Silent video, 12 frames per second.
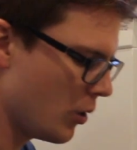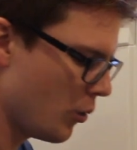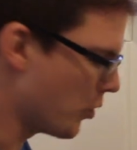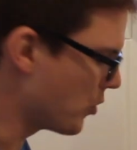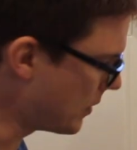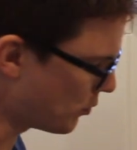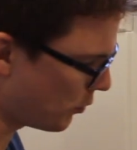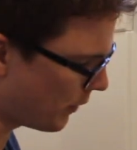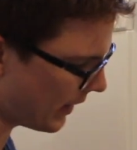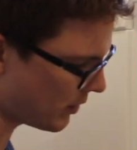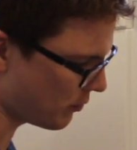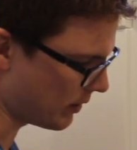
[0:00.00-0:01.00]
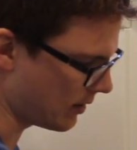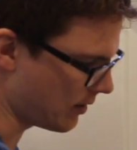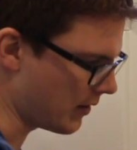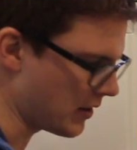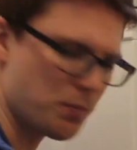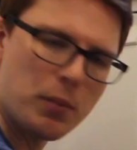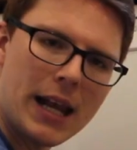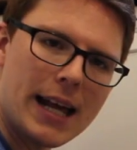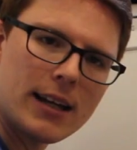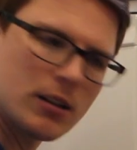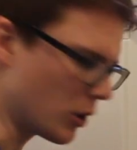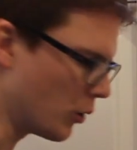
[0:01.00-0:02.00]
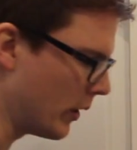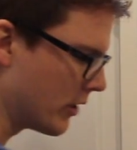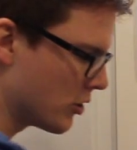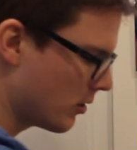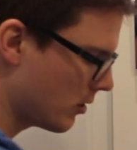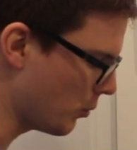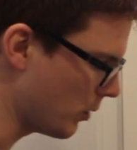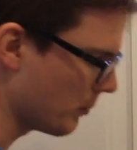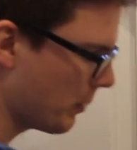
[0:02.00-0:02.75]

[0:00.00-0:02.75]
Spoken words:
which means we'll factor in this black equation, the one in